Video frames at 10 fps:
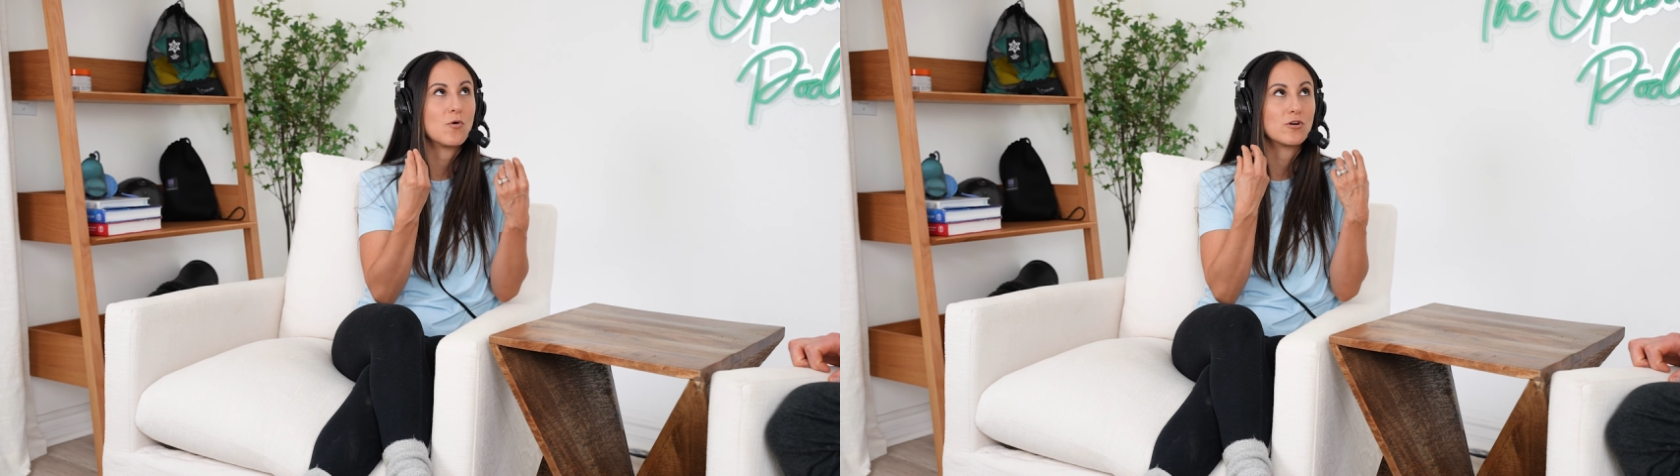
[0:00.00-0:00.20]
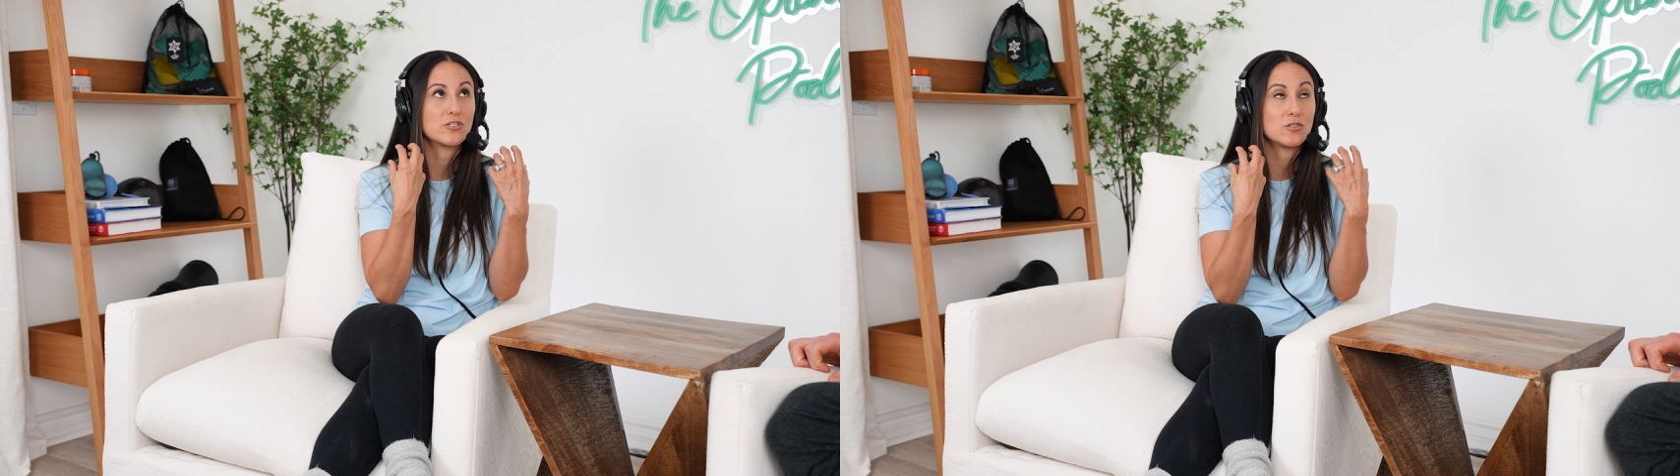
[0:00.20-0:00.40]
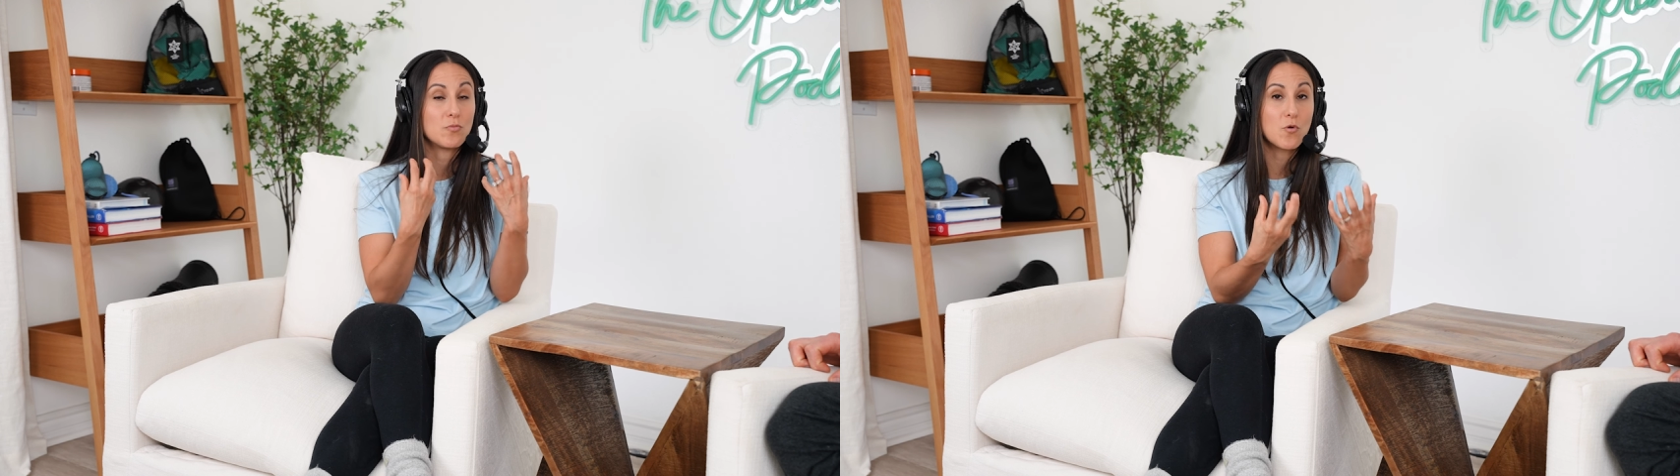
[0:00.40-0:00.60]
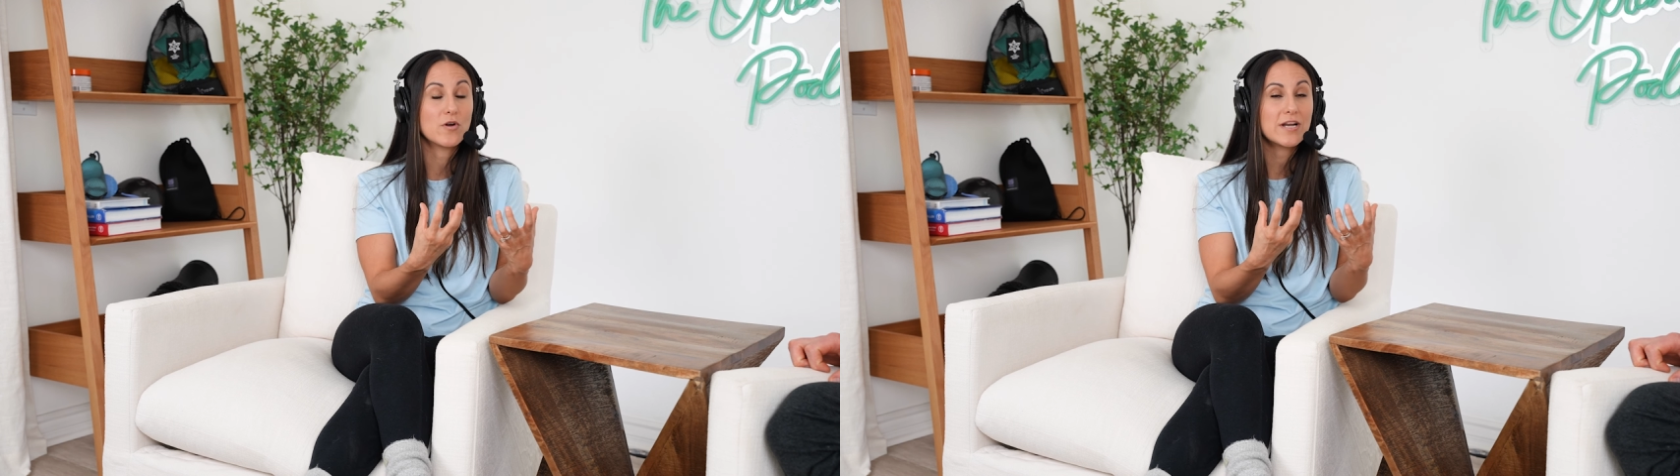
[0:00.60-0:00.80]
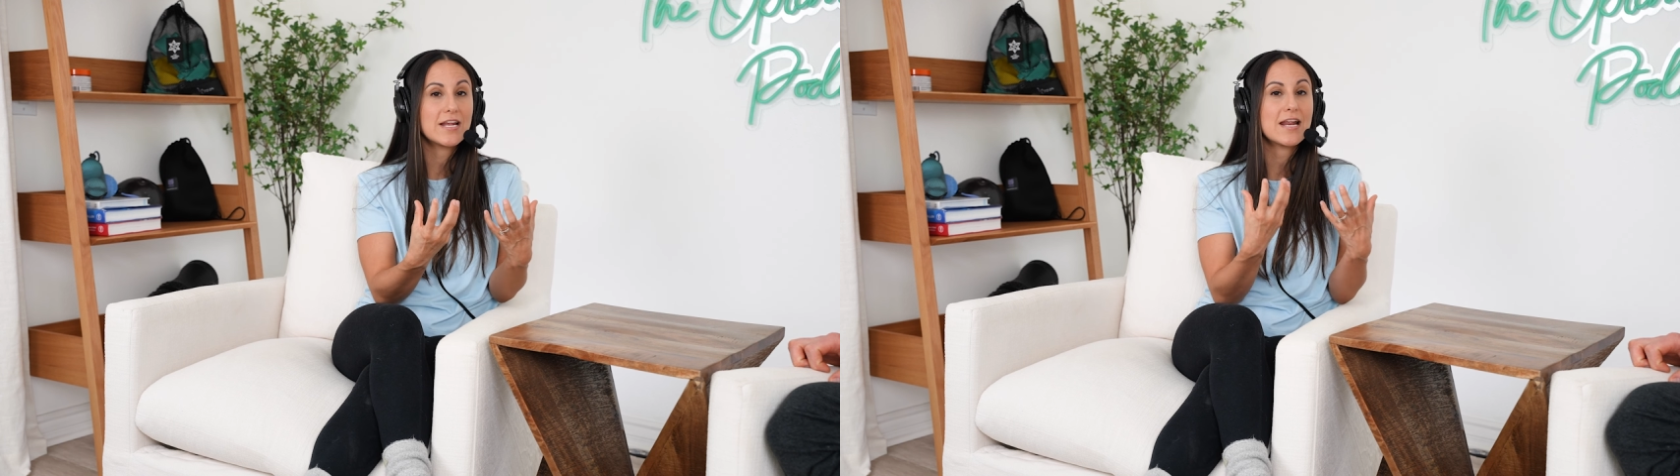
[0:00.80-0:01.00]
more
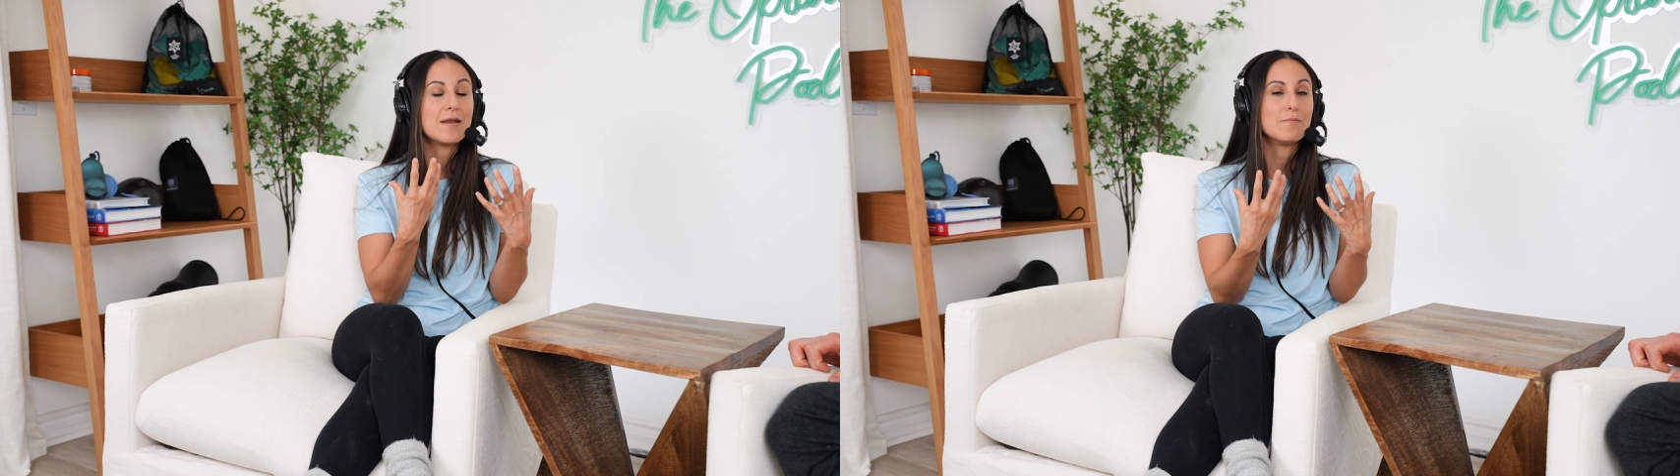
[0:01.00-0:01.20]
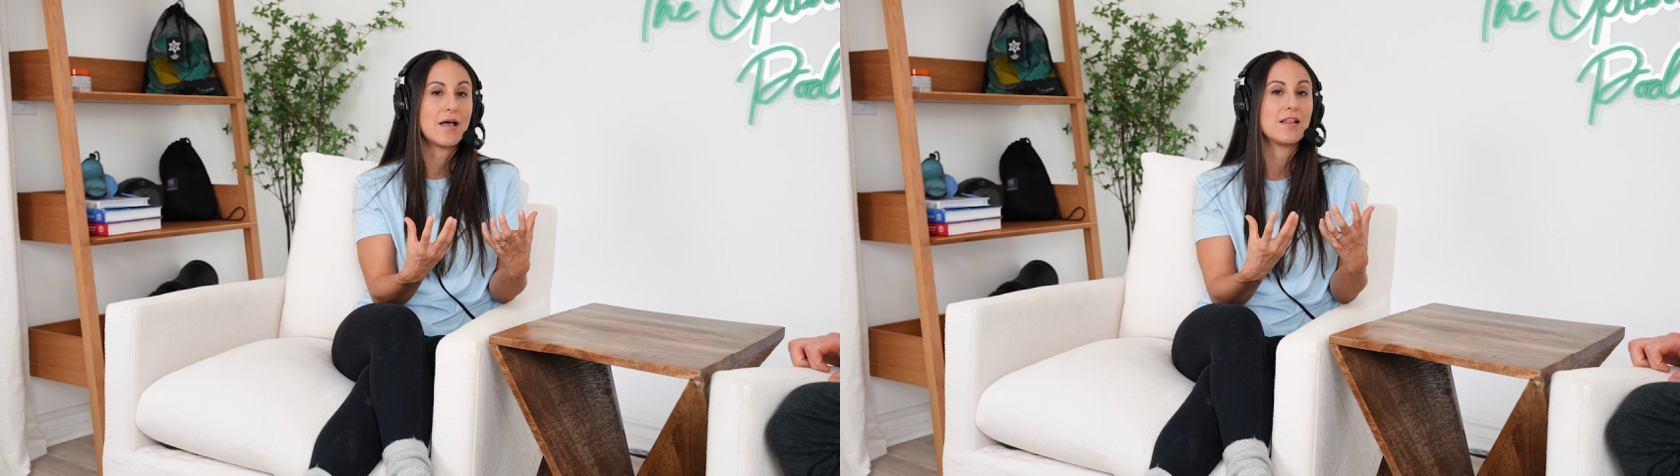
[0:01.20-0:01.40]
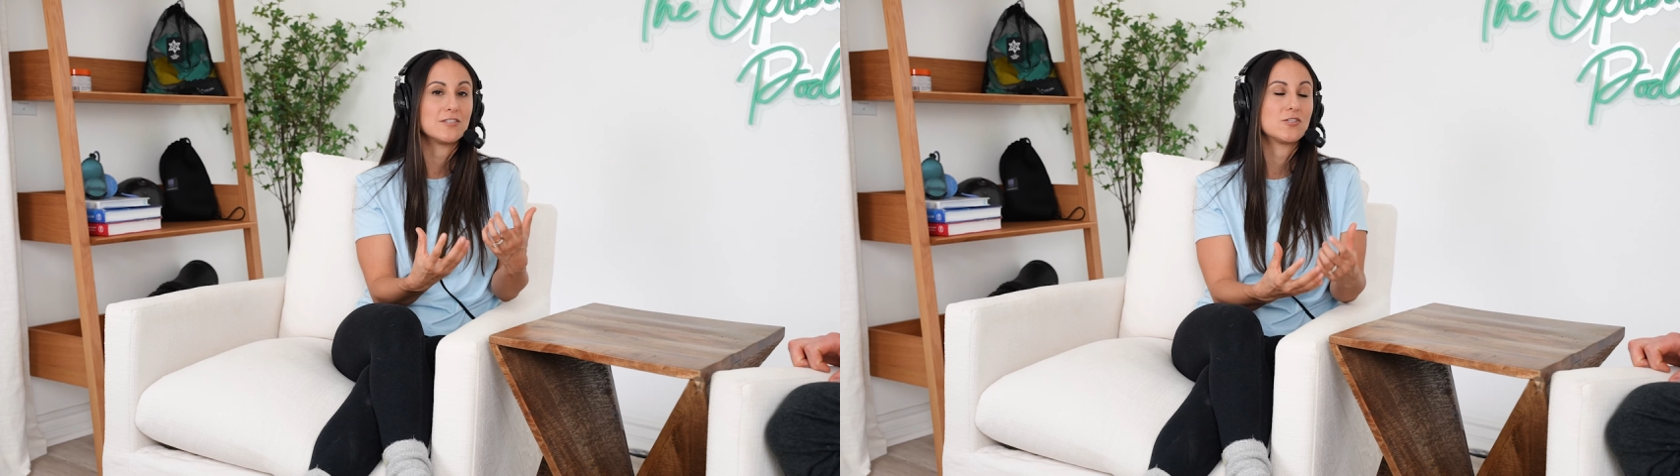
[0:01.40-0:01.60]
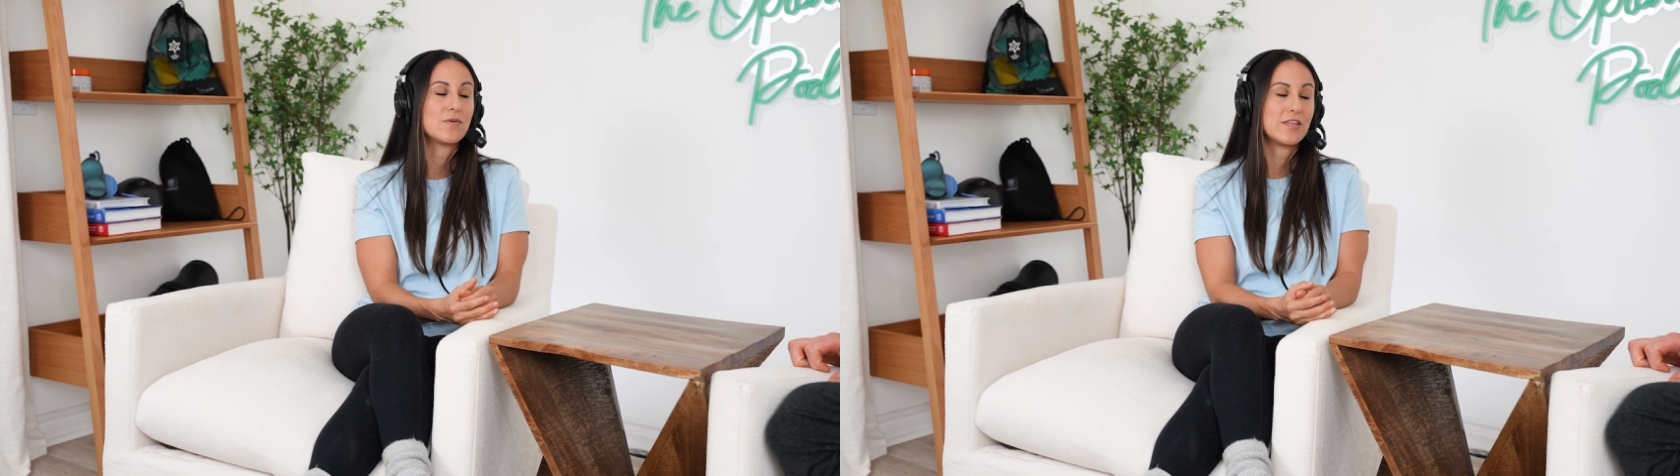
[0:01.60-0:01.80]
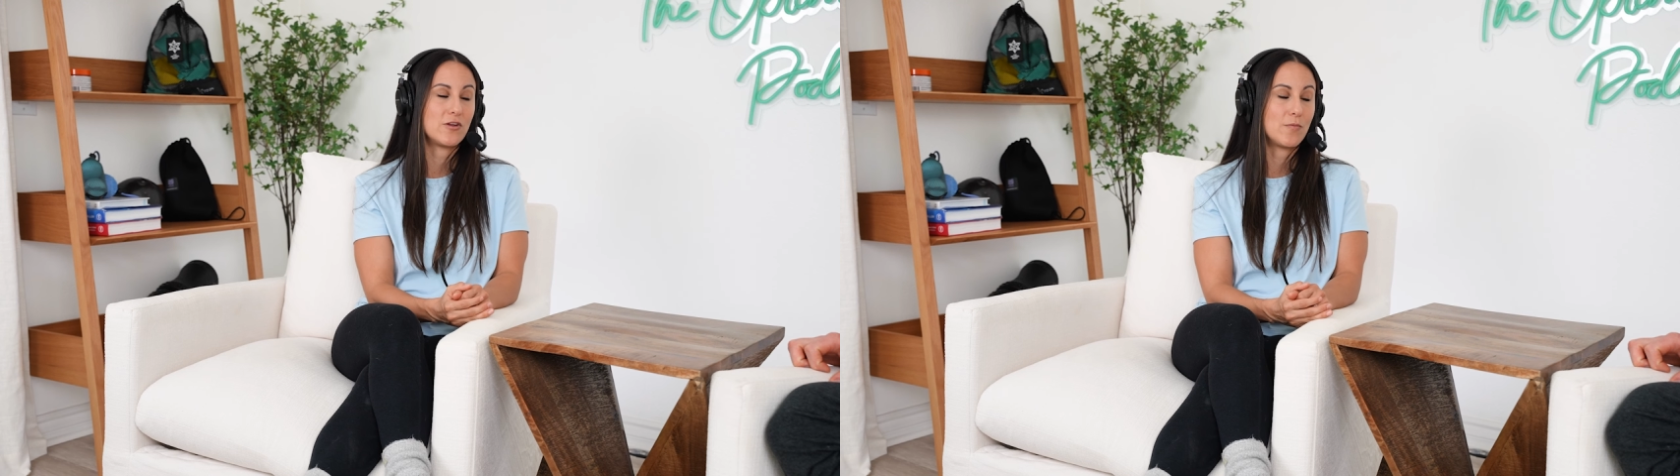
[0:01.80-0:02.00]
supported and balanced within your